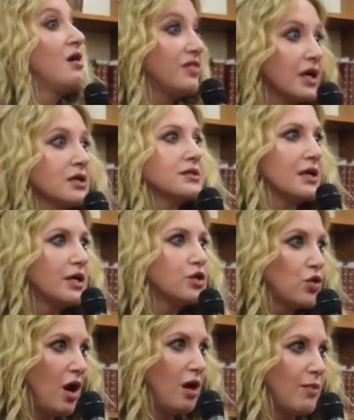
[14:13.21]
things like
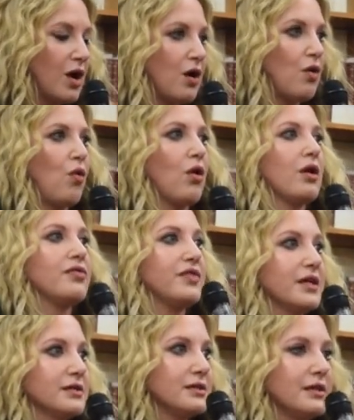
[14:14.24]
trauma or
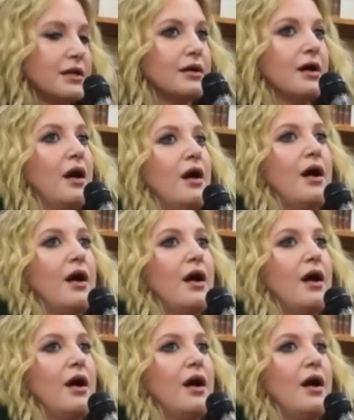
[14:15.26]
things like